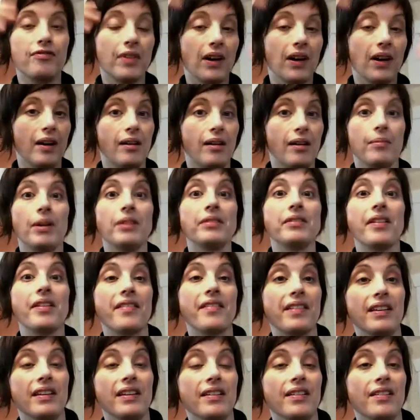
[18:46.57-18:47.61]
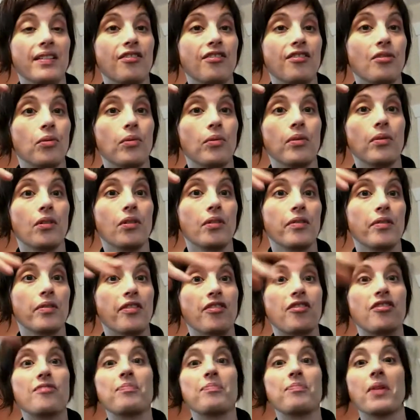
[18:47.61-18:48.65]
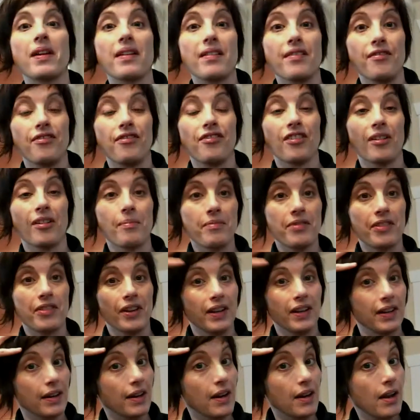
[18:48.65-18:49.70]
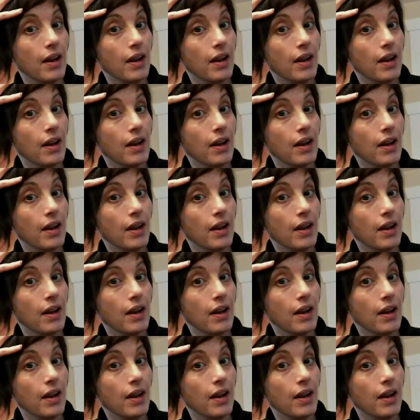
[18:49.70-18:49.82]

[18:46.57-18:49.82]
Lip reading: a disease or the spread of something,